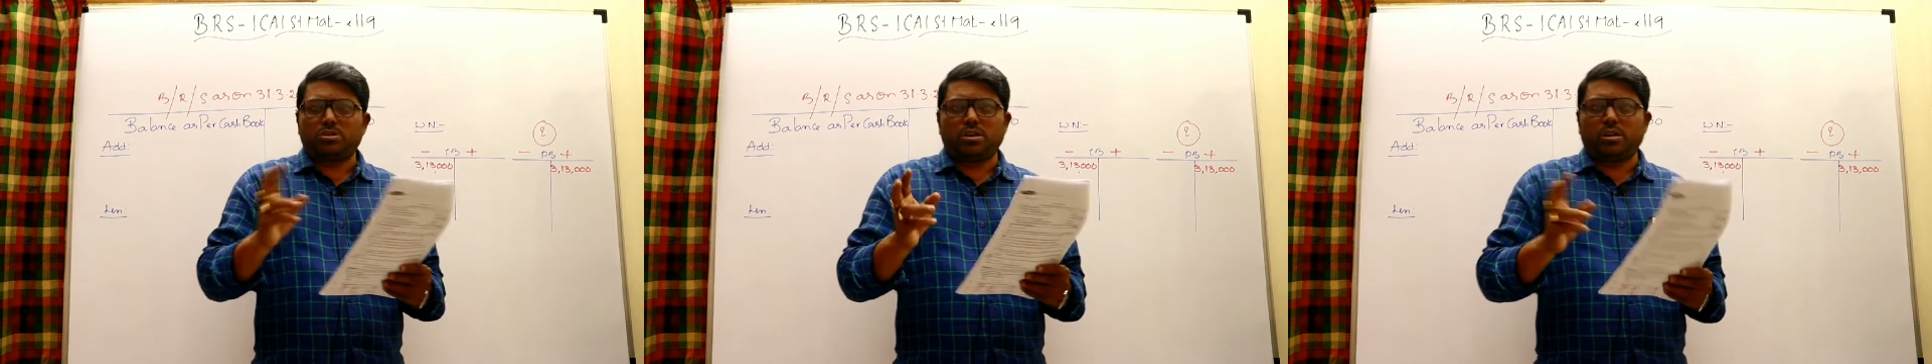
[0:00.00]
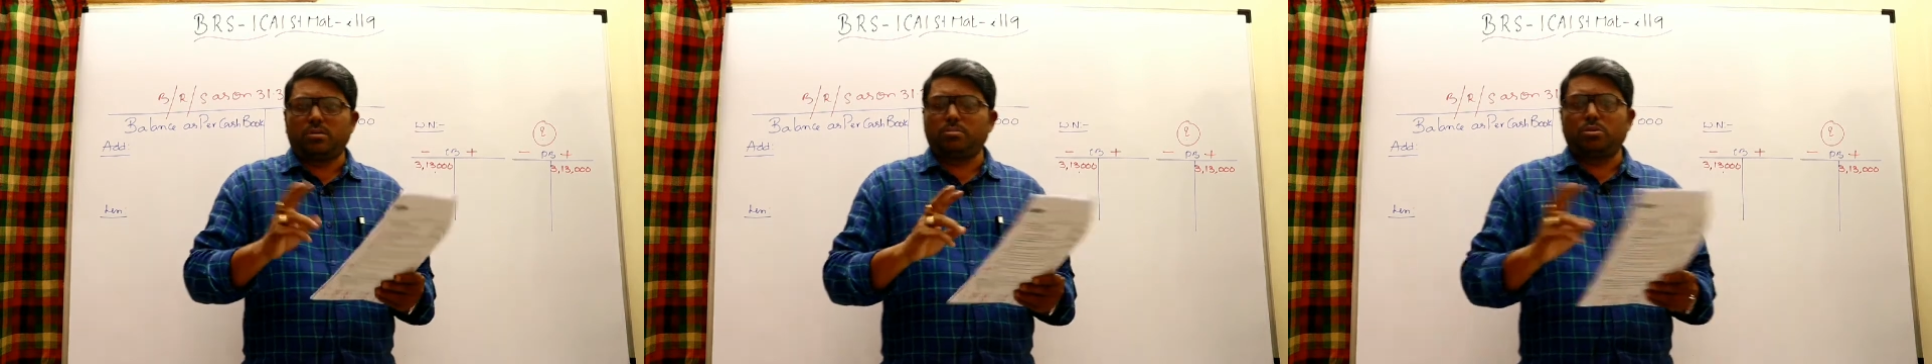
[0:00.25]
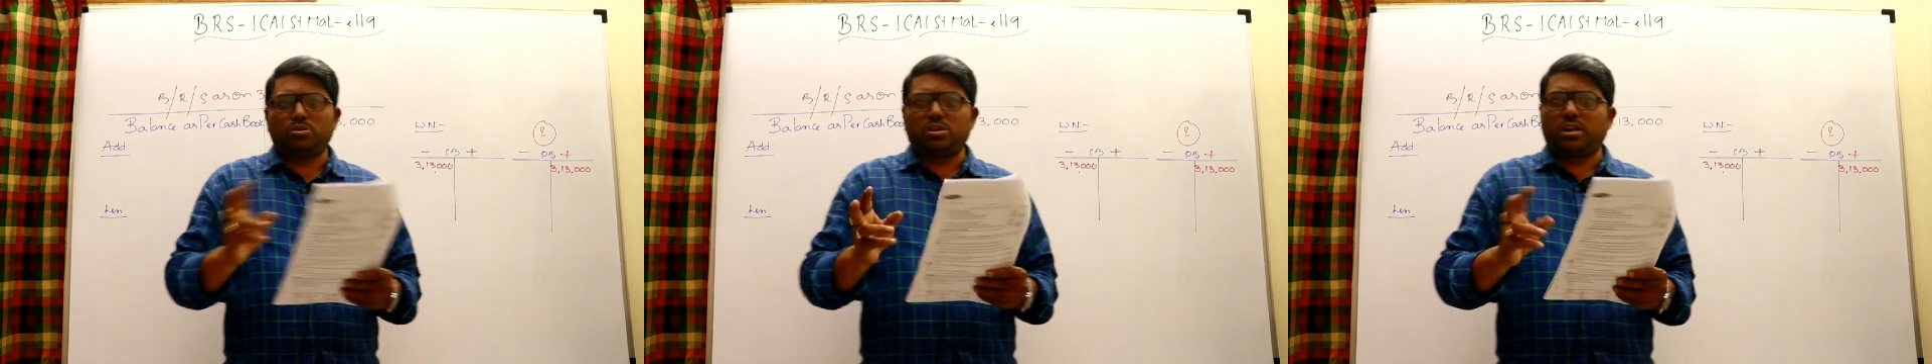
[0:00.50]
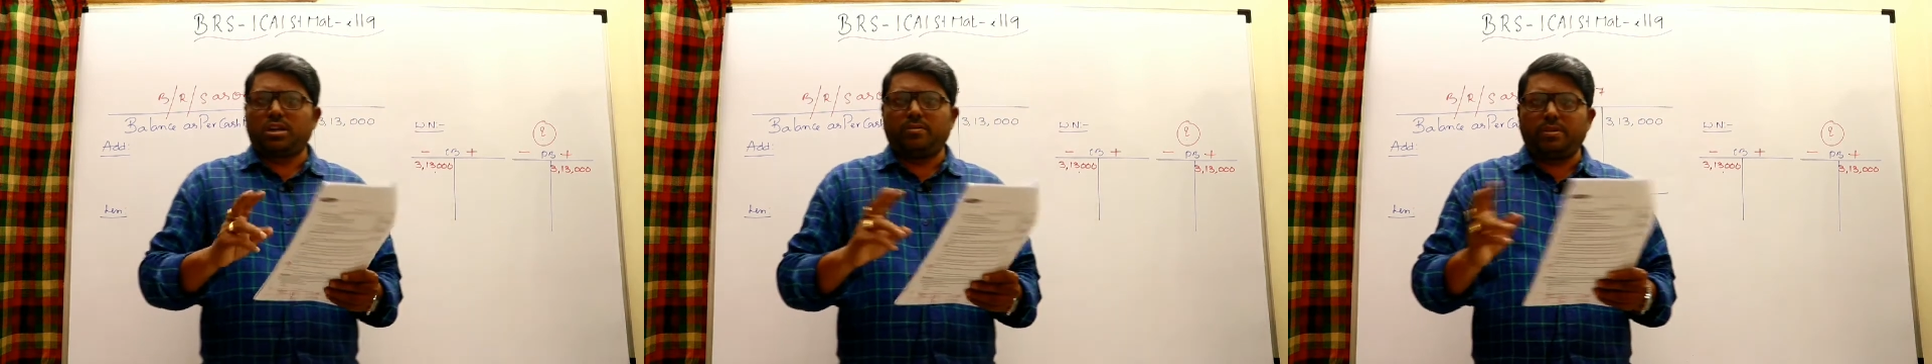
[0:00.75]
Let us see
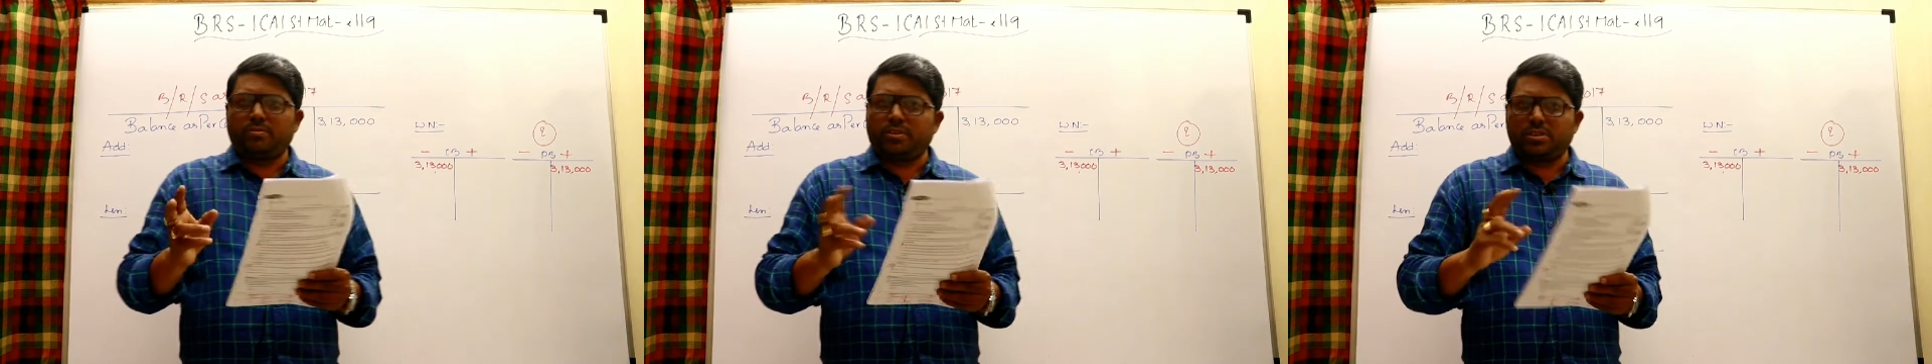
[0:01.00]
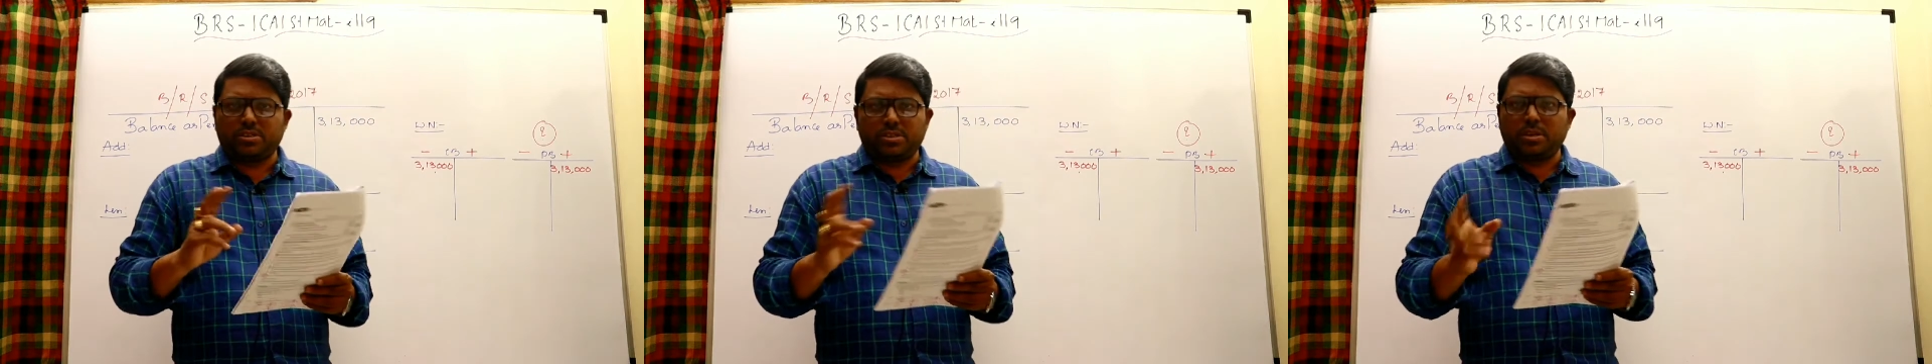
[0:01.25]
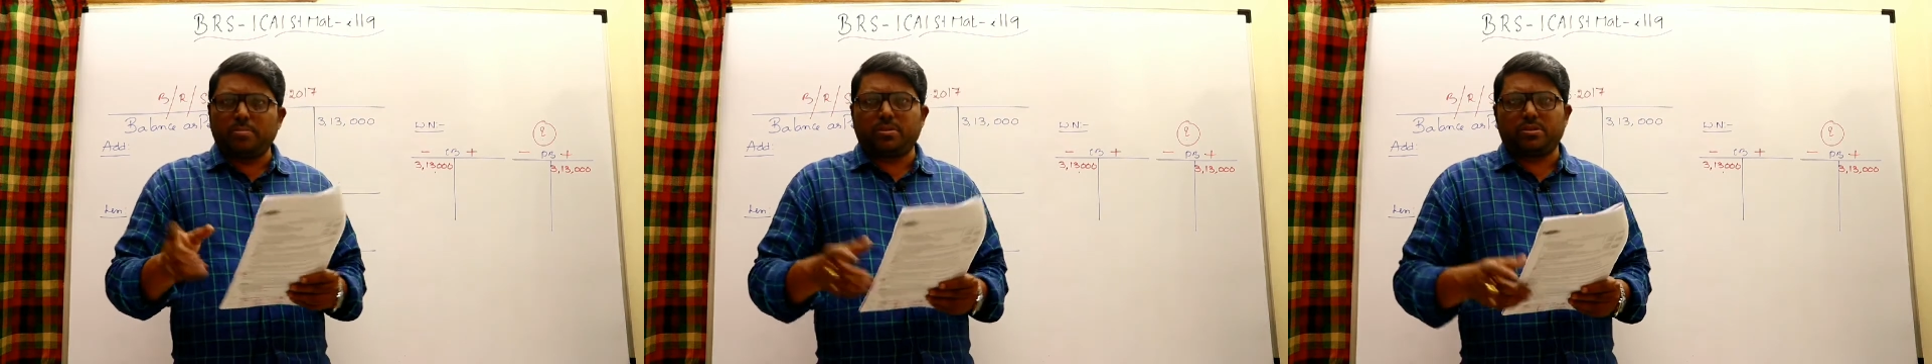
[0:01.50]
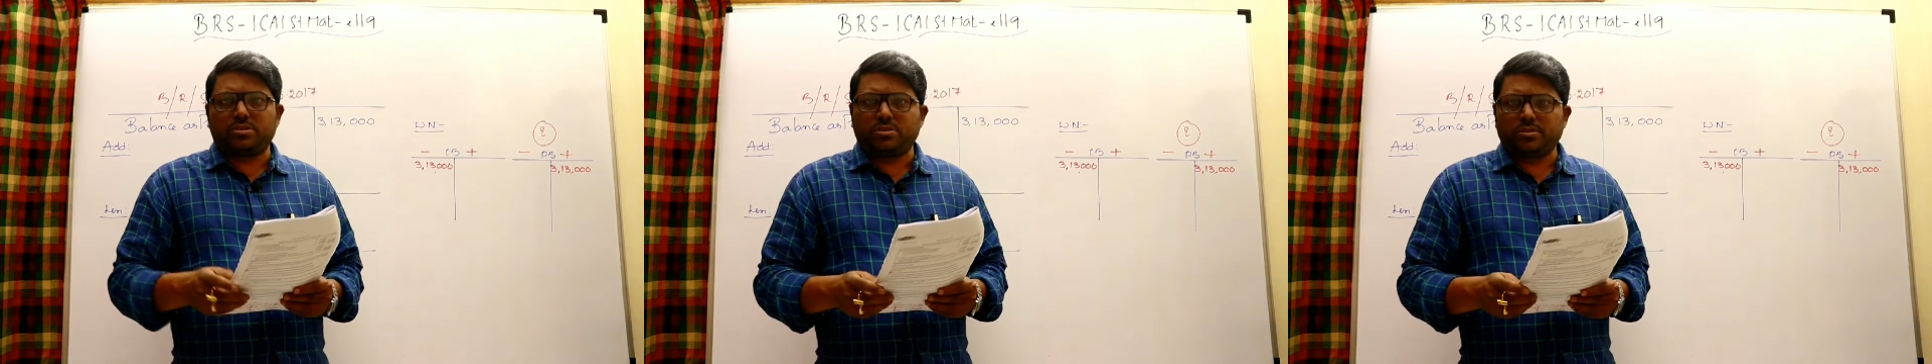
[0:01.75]
here when
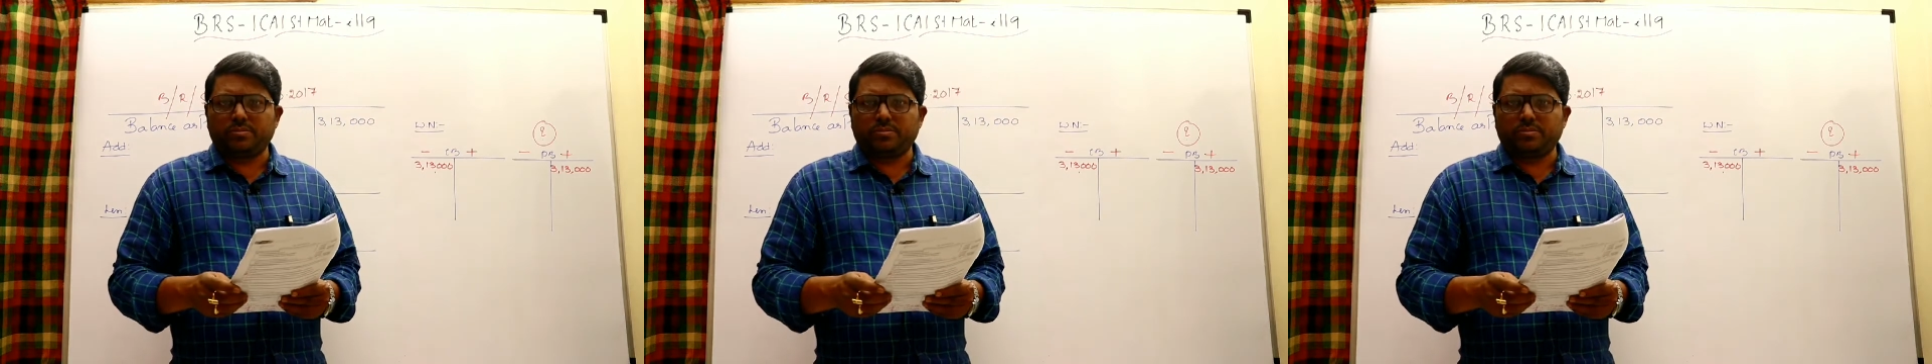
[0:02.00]
books are